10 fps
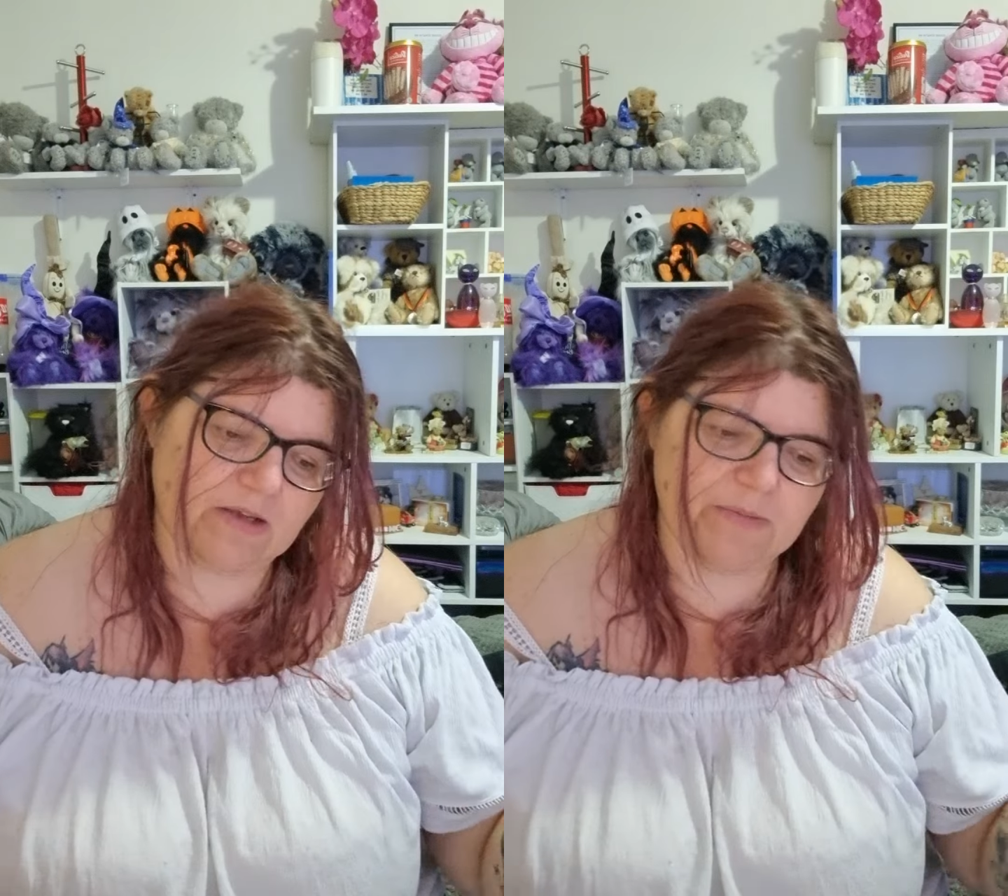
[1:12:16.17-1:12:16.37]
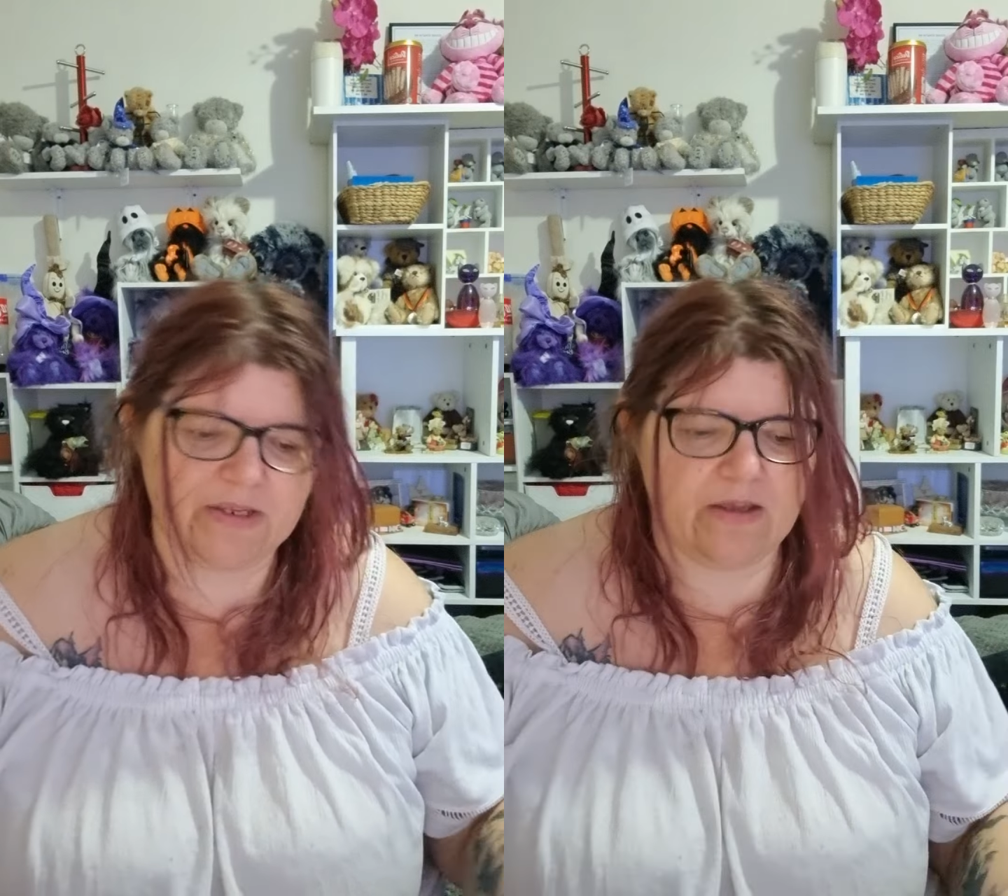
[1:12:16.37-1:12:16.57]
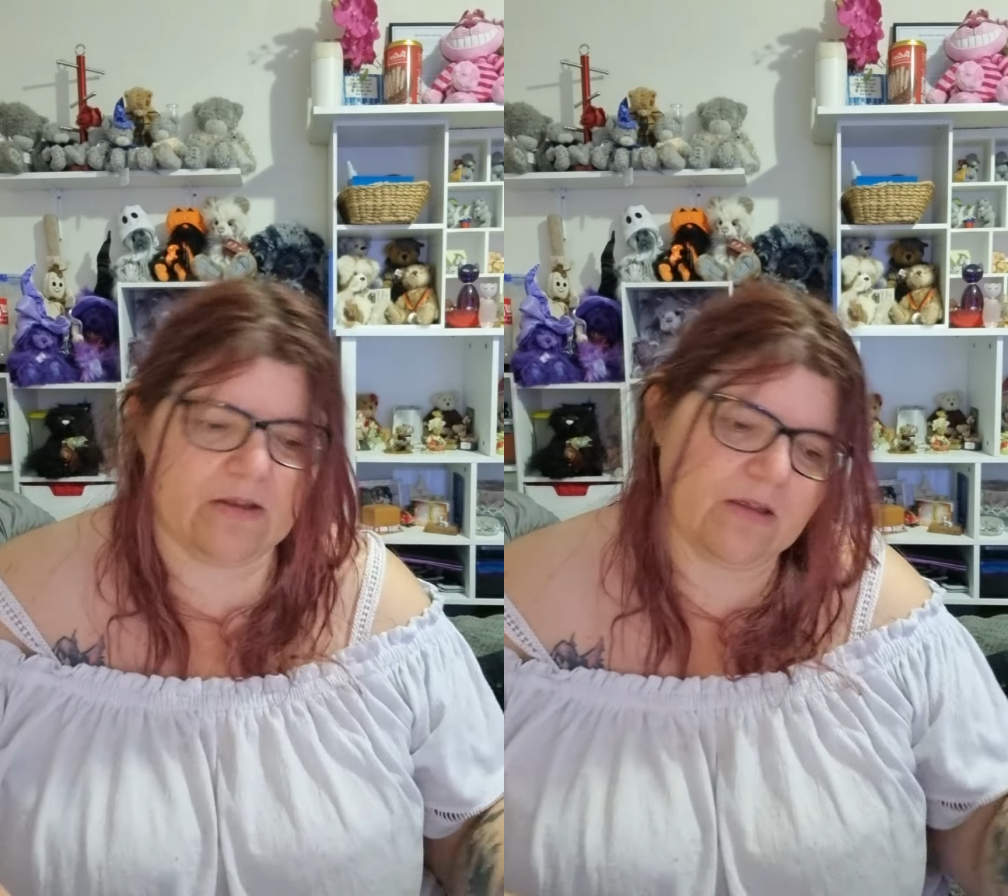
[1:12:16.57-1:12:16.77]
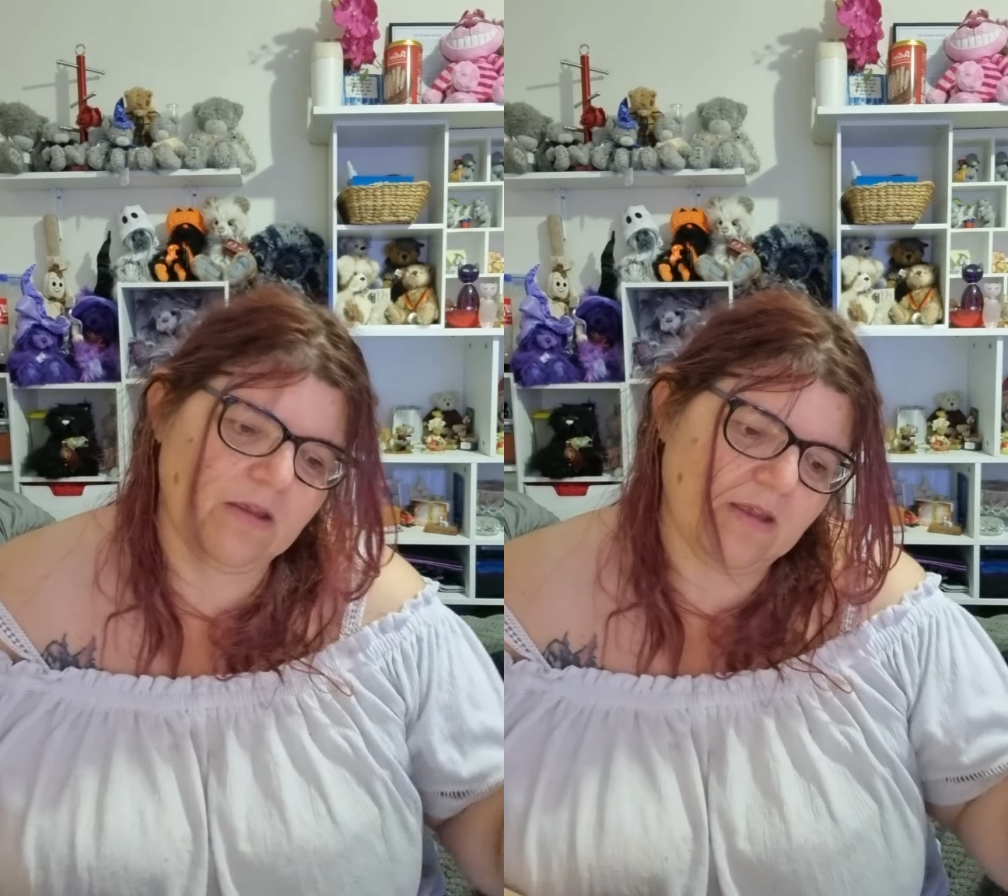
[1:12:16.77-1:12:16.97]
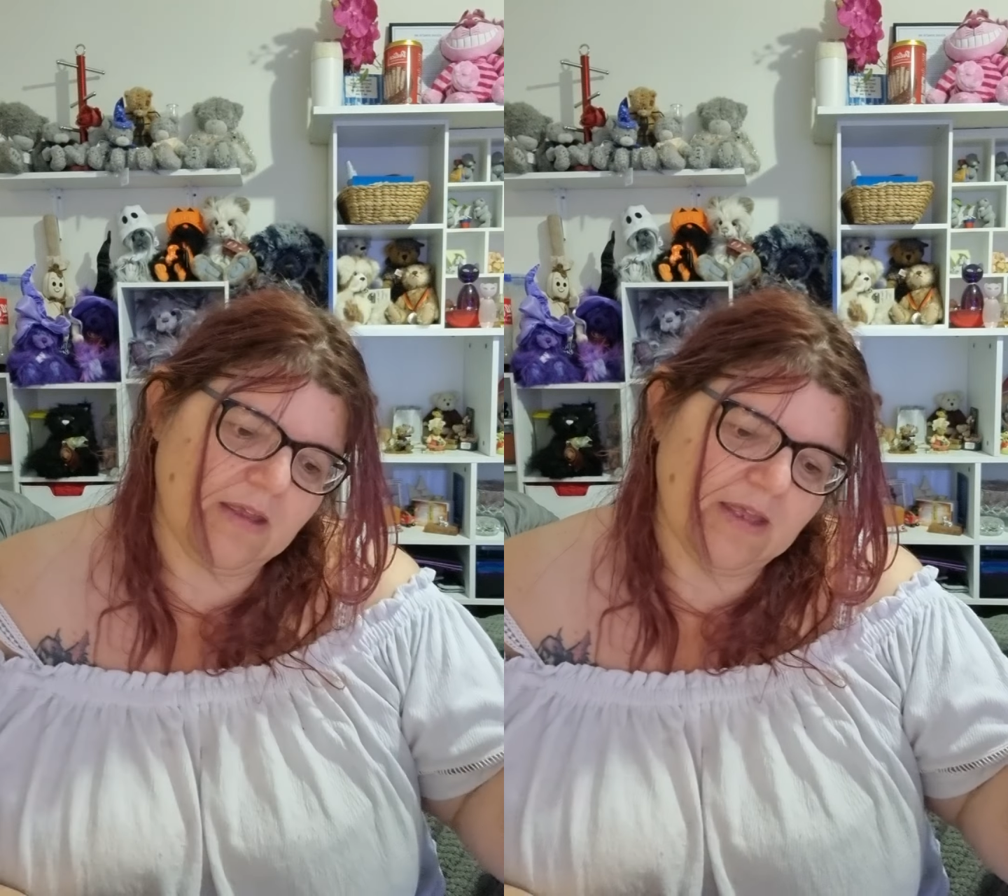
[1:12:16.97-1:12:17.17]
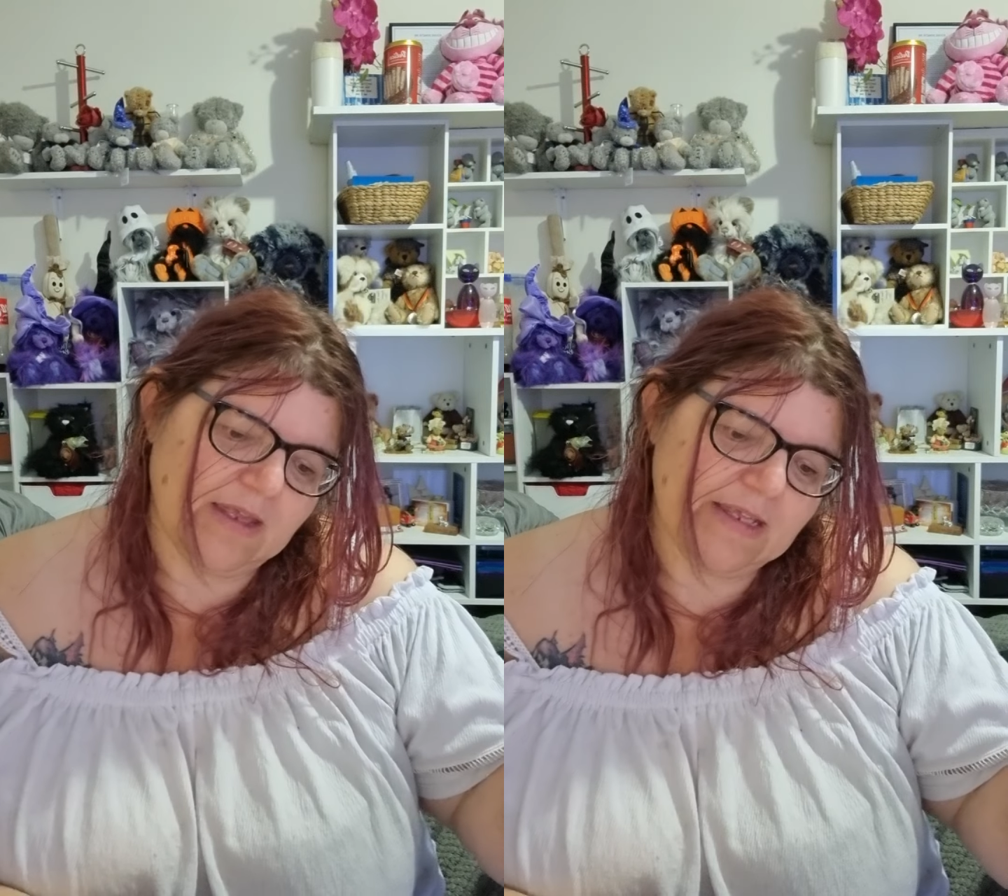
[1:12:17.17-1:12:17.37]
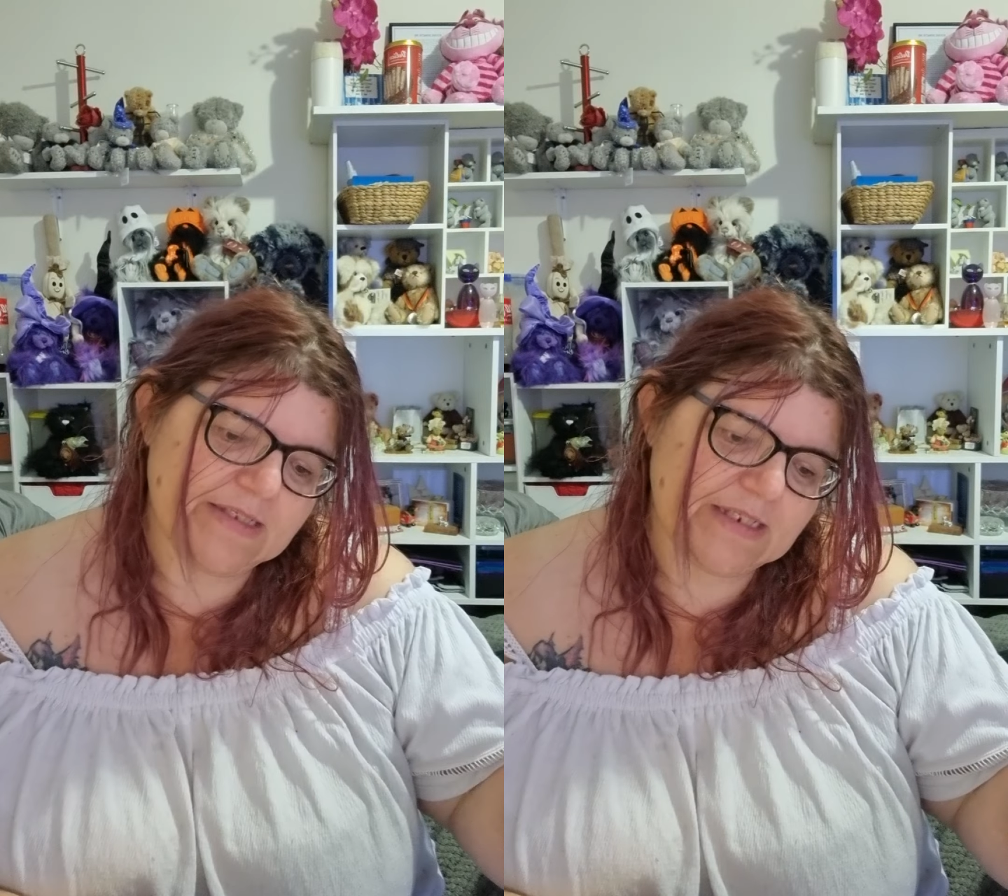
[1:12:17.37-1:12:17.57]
Oh, here we go. It's